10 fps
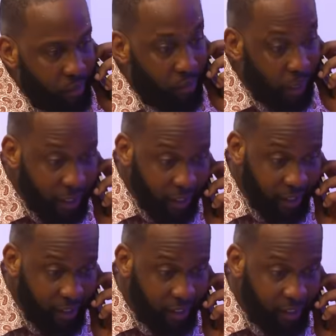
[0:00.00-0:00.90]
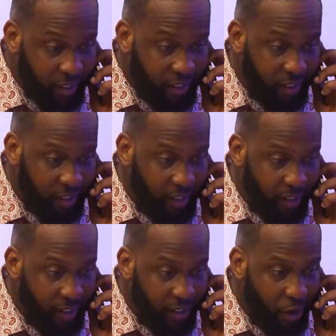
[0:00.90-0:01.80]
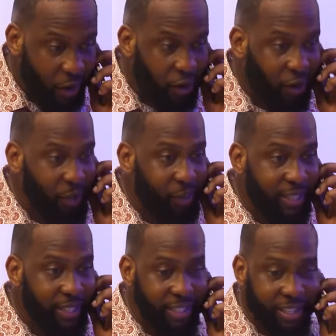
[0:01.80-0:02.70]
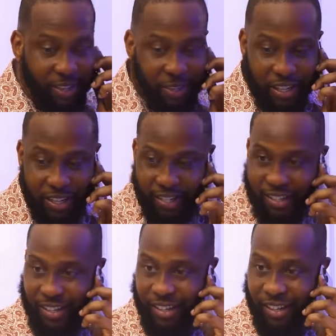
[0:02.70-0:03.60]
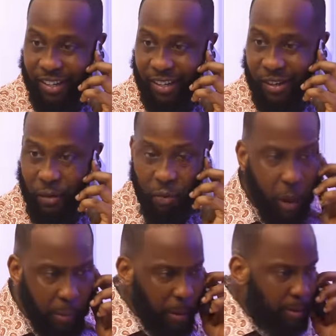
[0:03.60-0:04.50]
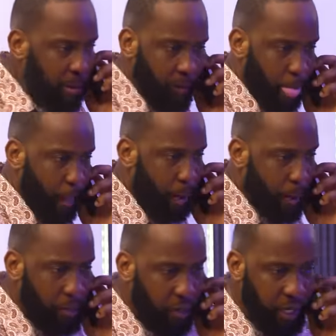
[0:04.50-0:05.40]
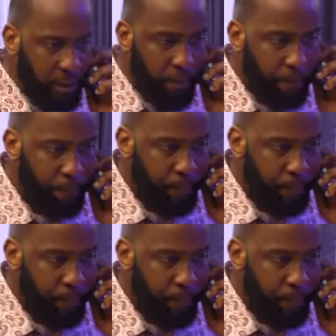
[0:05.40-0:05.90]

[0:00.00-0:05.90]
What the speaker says: Really? Are you serious? No, I'm coming. I'm coming right now.